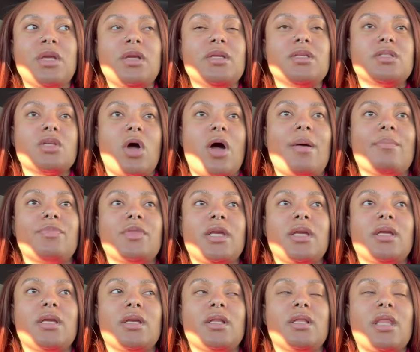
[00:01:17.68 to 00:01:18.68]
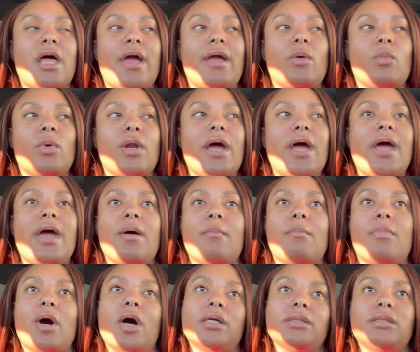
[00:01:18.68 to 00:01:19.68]
So I'm thinking like when I had
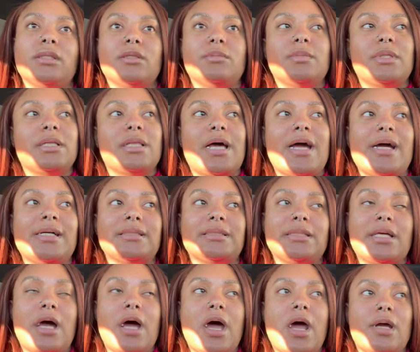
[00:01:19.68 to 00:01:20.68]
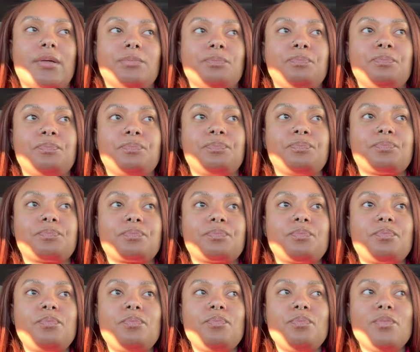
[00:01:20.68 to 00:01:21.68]
bought them the last time,
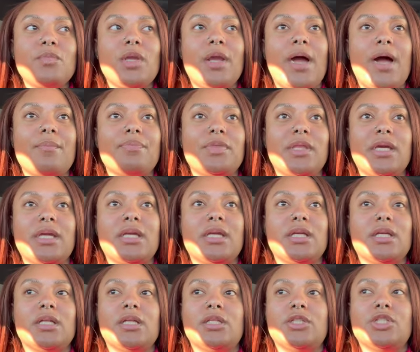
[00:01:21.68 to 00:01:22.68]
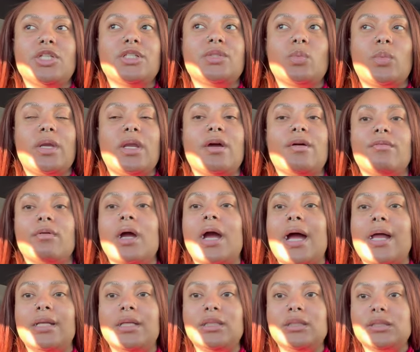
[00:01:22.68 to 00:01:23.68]
I'm thinking just whenever
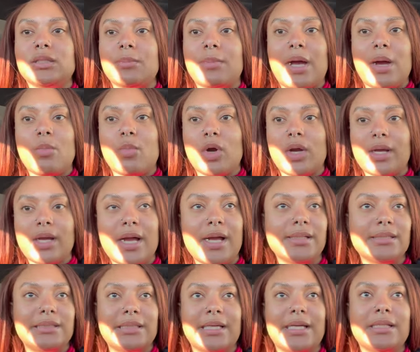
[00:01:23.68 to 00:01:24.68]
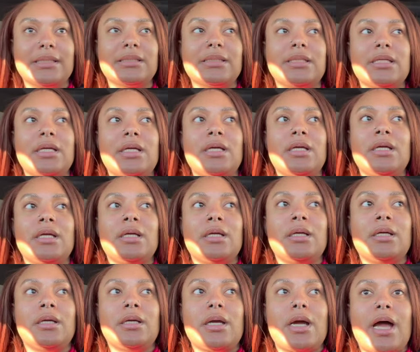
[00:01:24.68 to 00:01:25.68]
I need to buy more contacts,
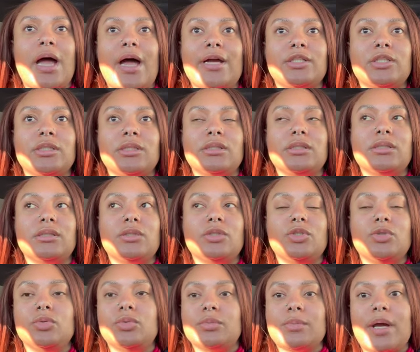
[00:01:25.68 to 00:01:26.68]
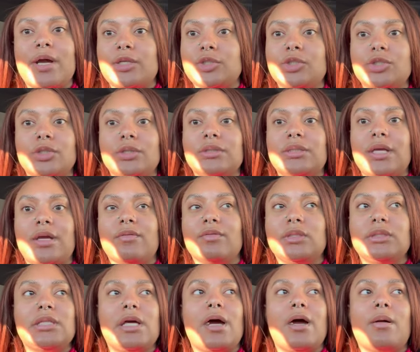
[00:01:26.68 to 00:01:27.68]
I just use my insurance
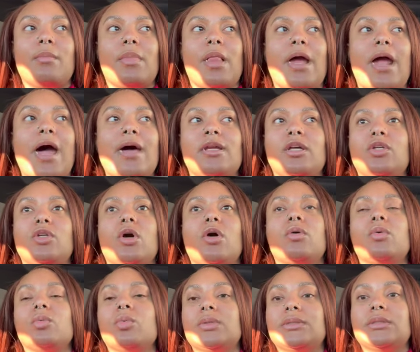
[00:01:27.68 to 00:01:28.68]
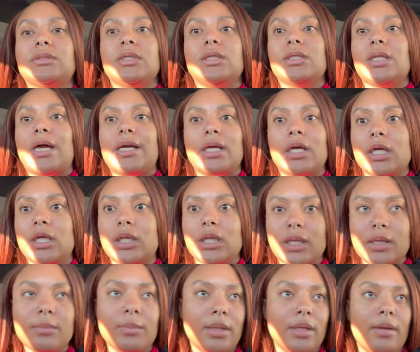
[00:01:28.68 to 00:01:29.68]
every time. Like I didn't know it was like a
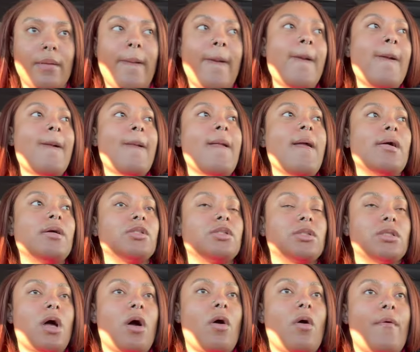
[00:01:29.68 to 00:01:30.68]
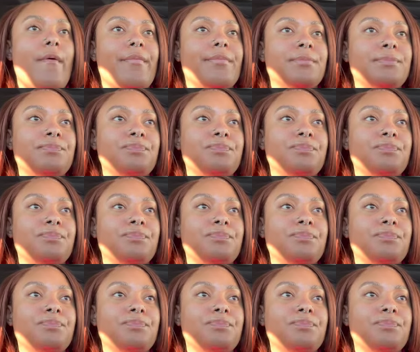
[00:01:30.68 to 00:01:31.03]
limit. So